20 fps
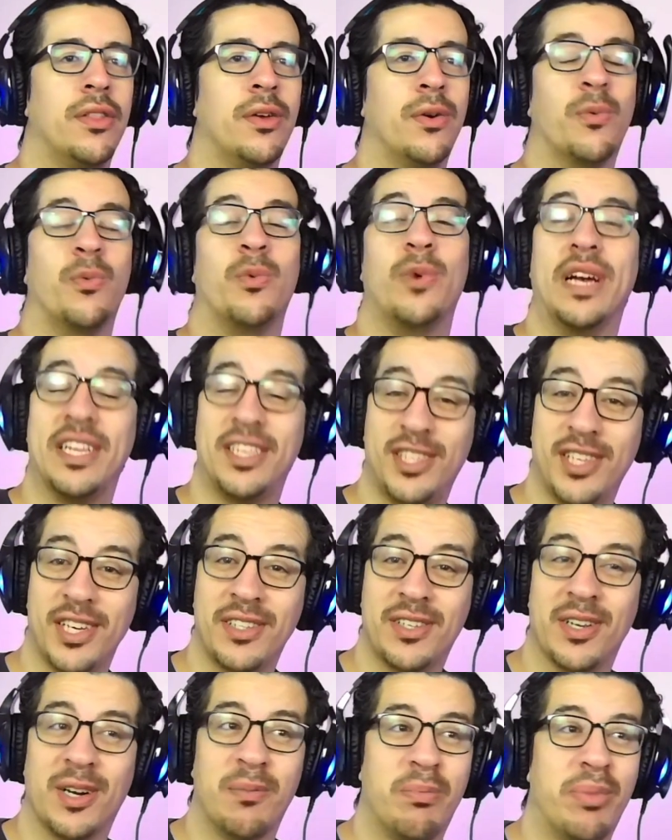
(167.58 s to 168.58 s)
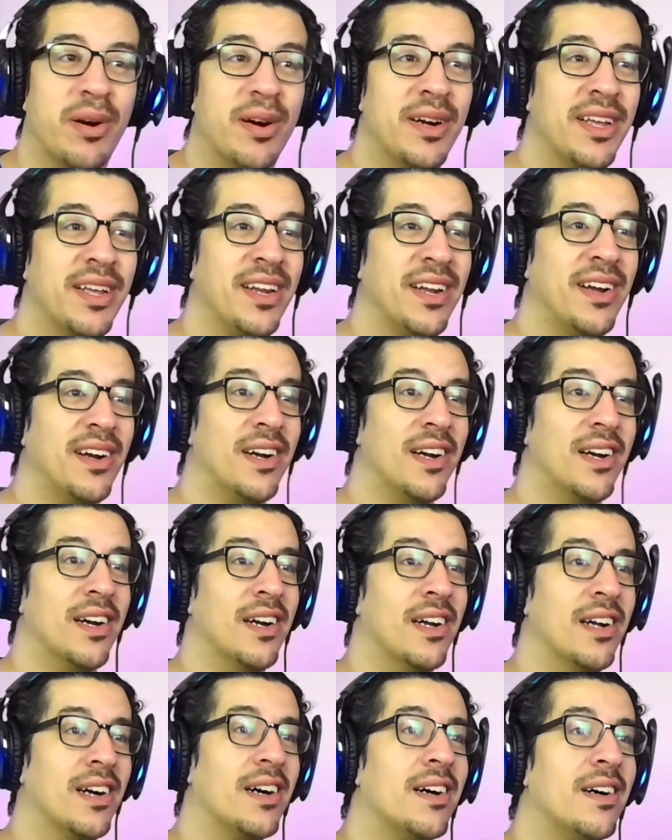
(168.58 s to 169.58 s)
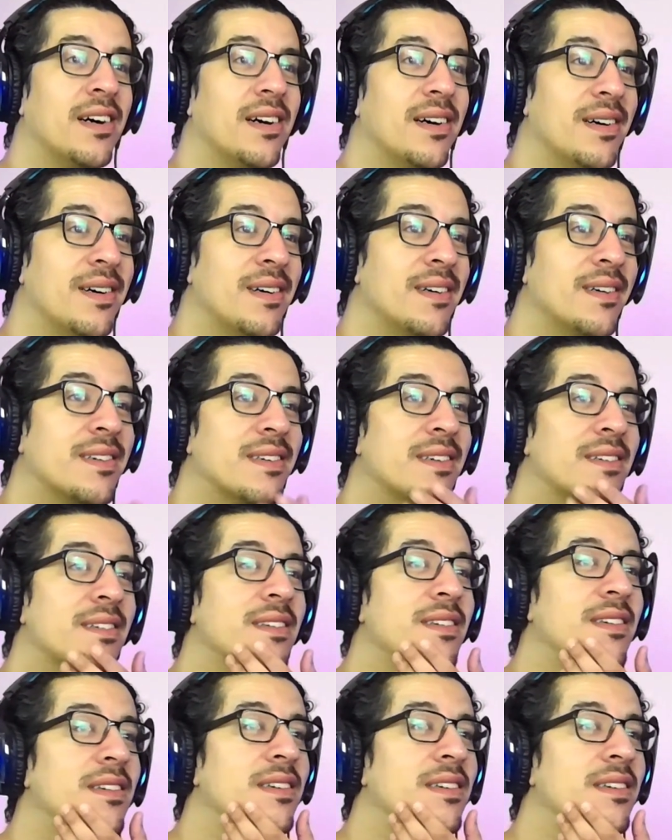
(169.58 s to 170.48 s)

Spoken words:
witches are burning her. Oh.